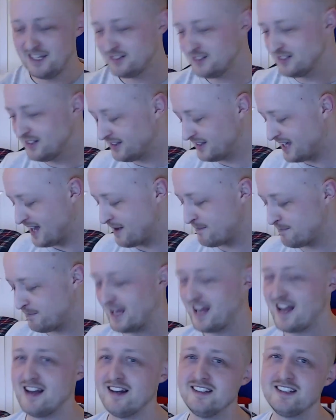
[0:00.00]
It's not
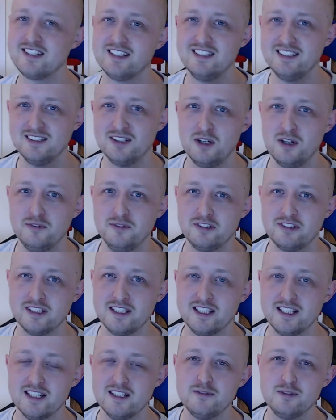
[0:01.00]
that bad,
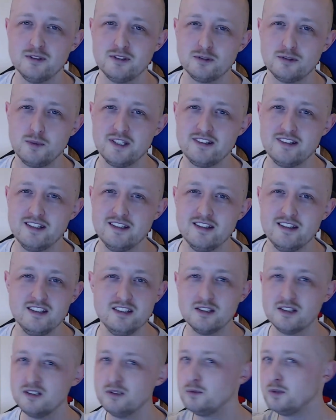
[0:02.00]
obviously, and if you're sweaty,
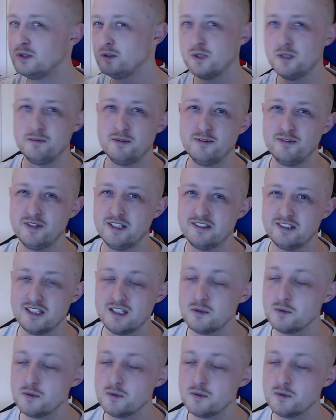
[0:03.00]
then you're going to want to wipe your face